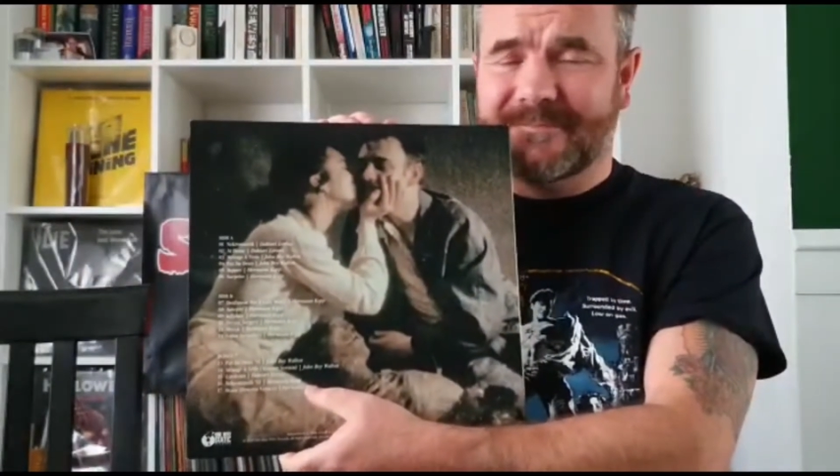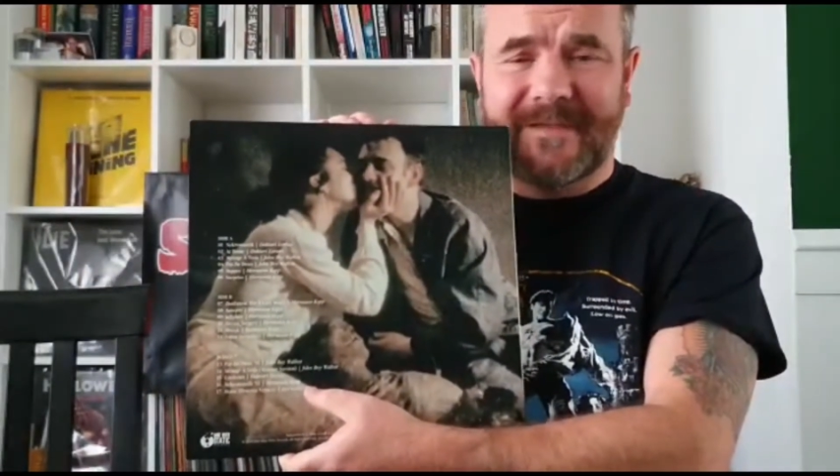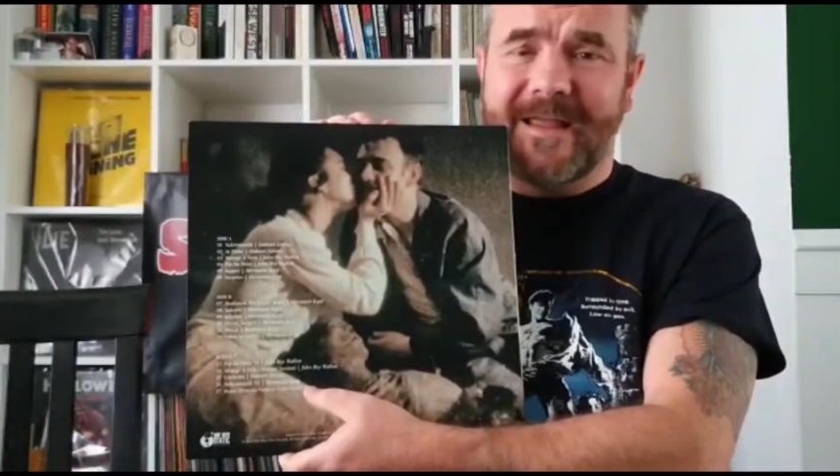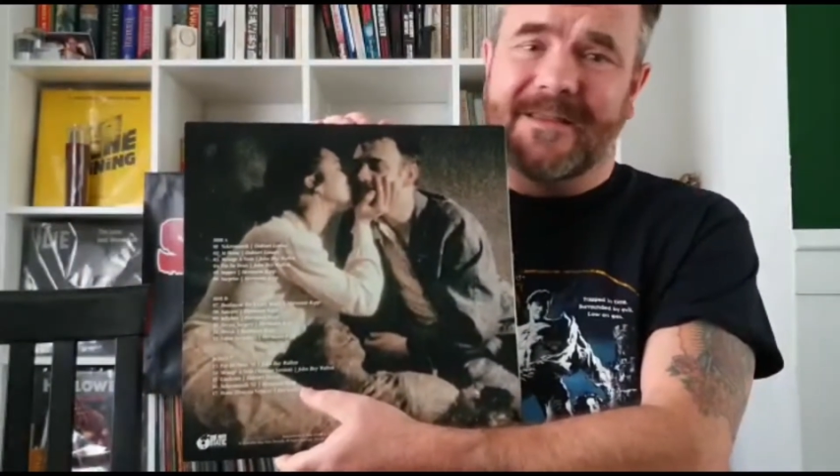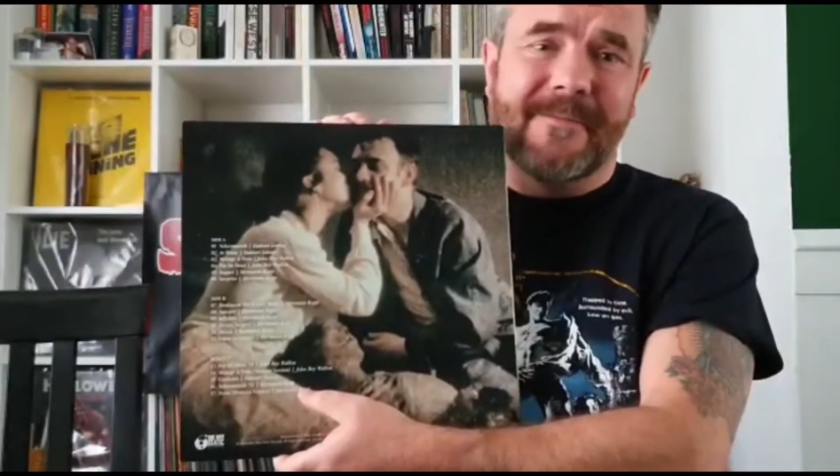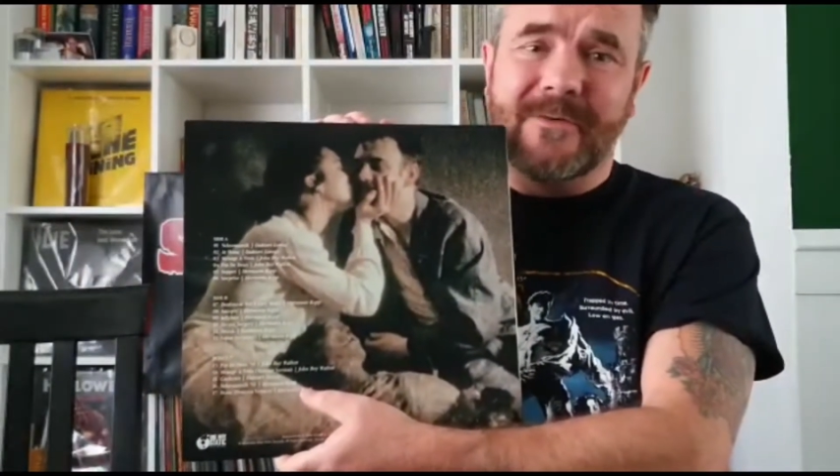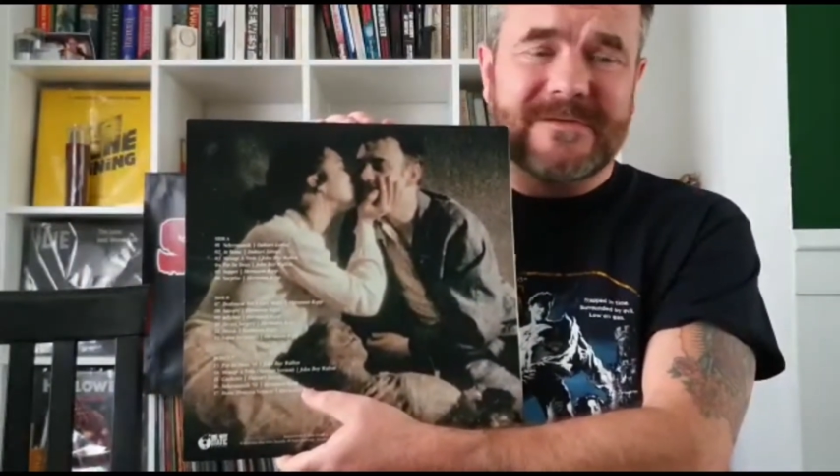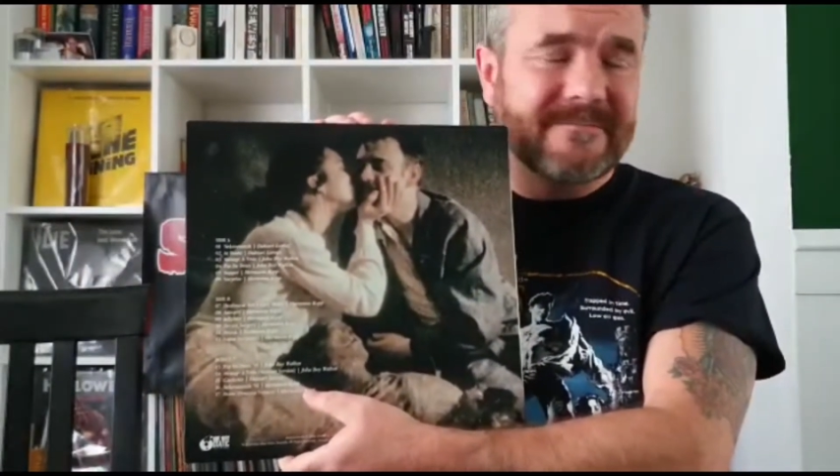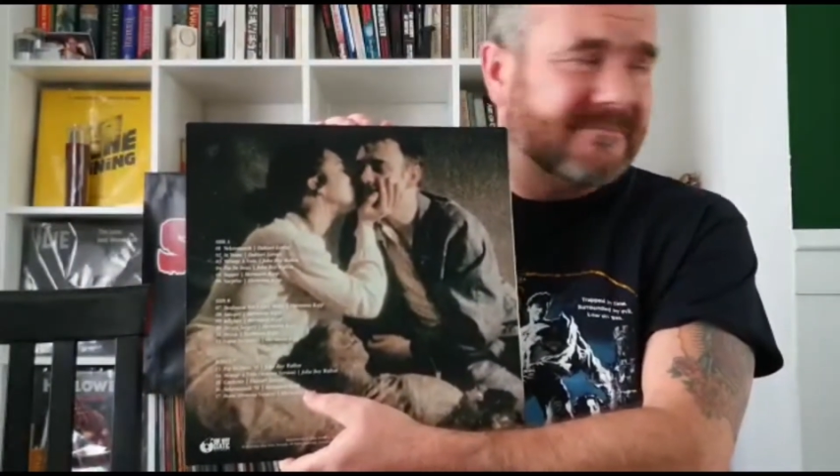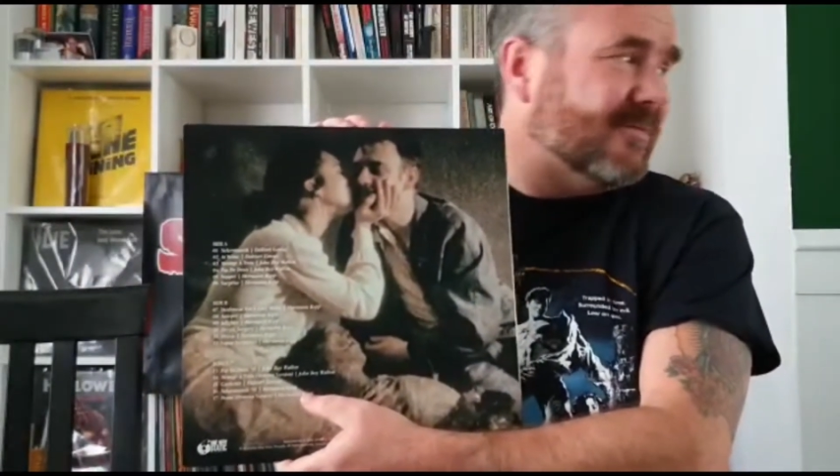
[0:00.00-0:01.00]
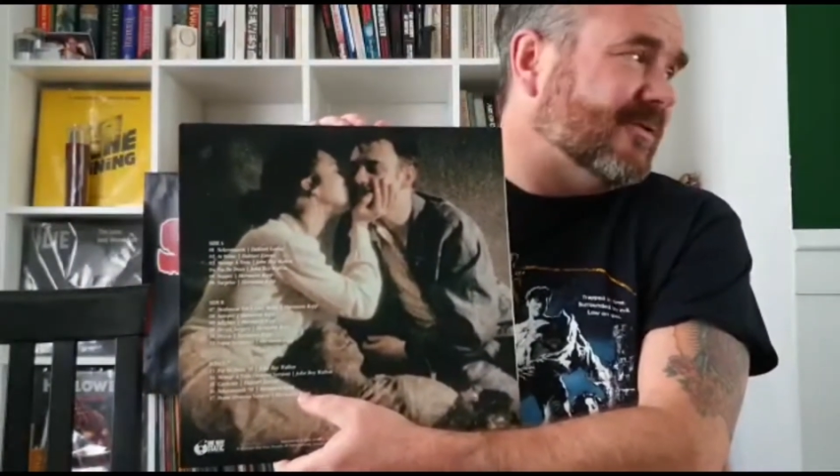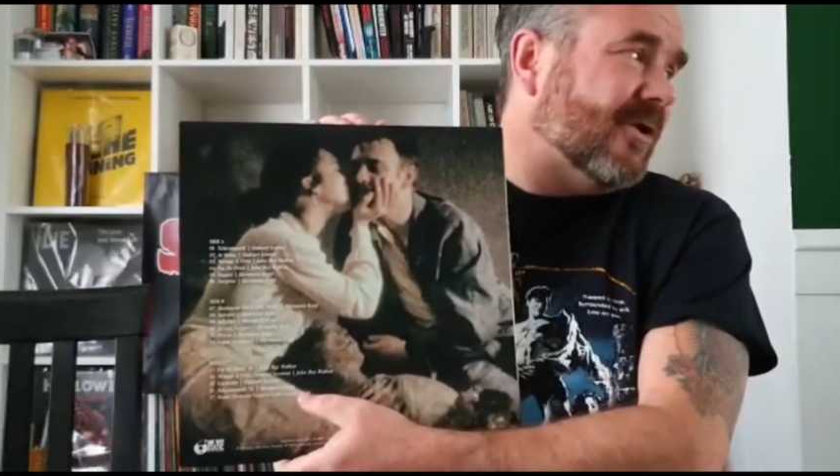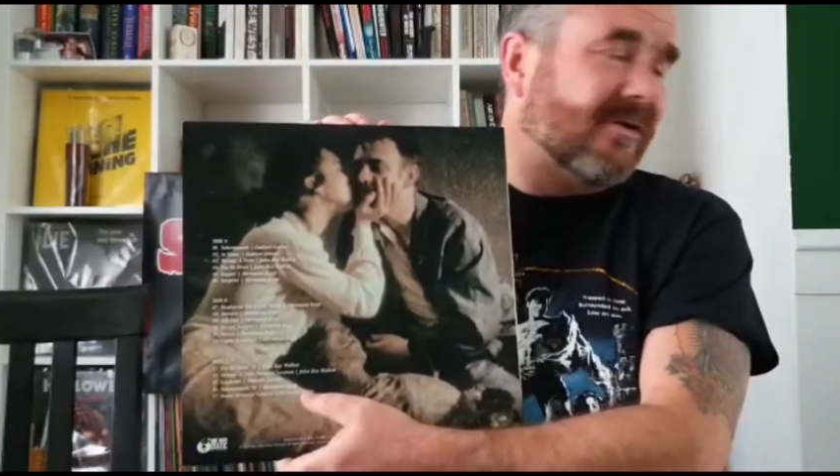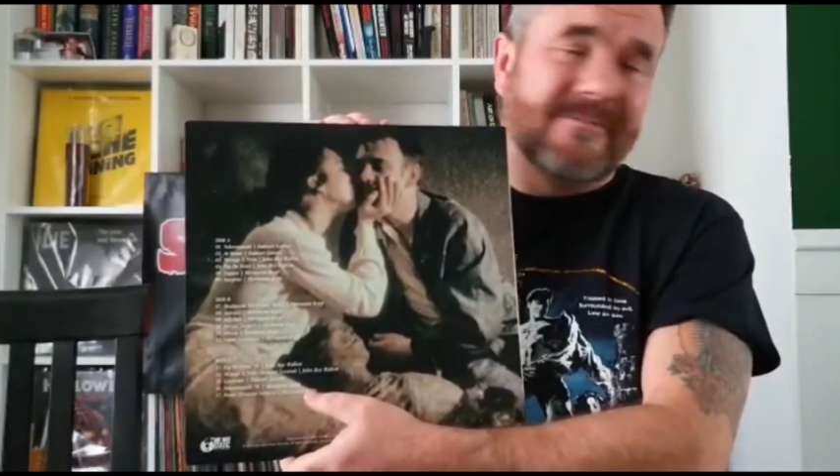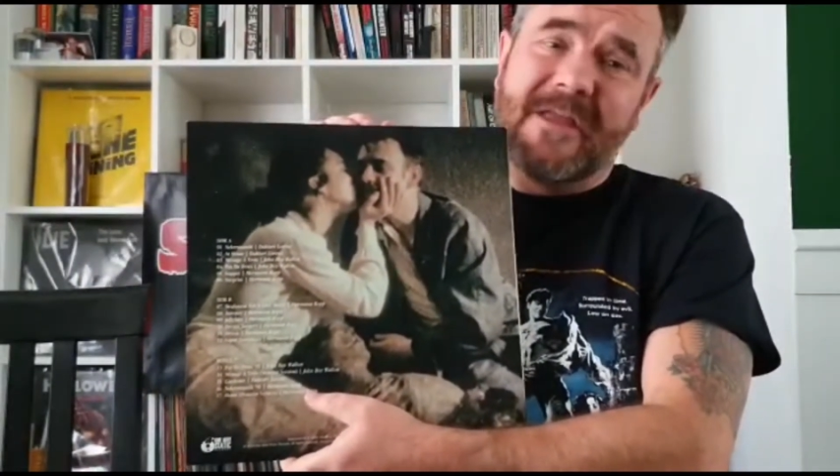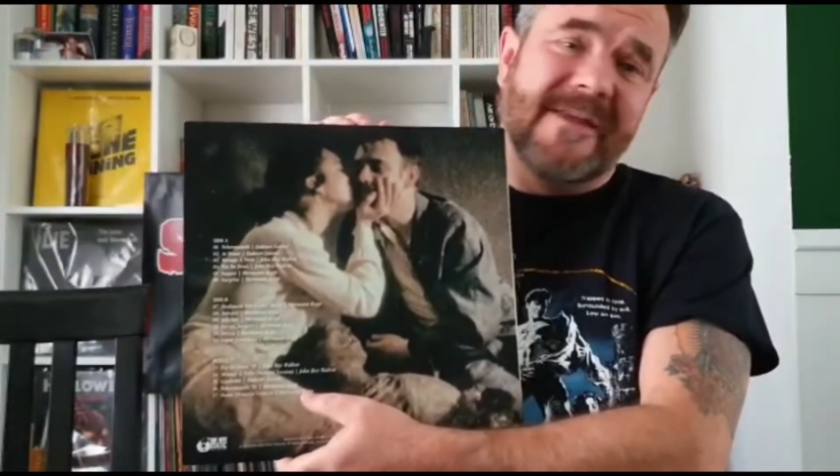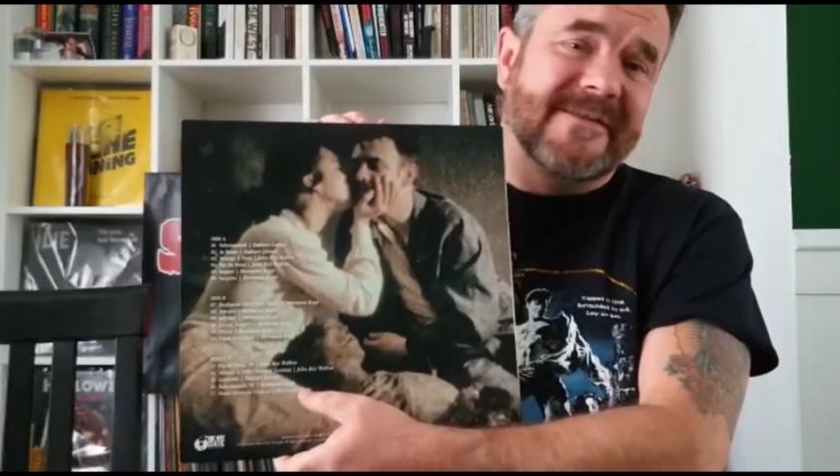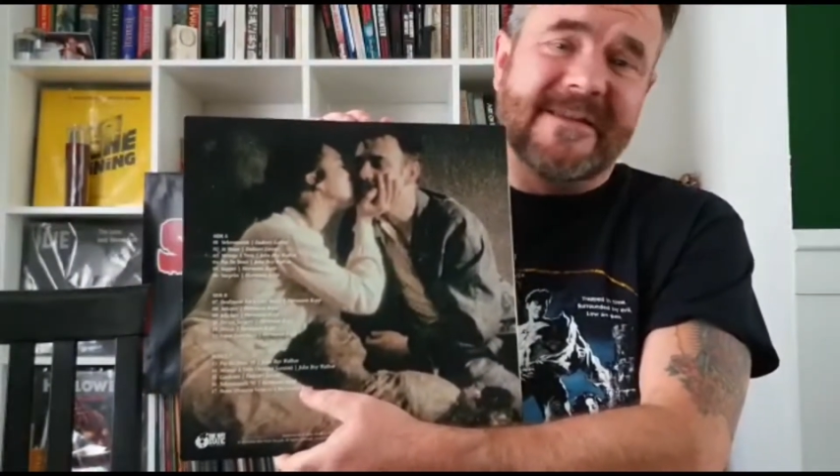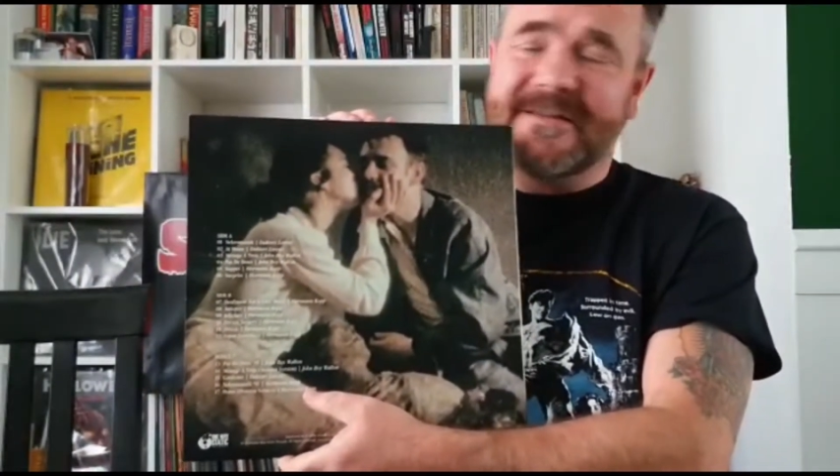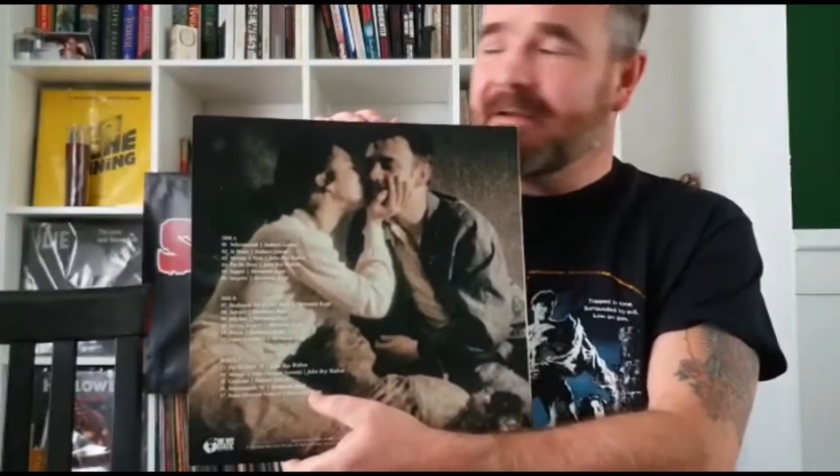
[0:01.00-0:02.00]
get them out. The dog hates this.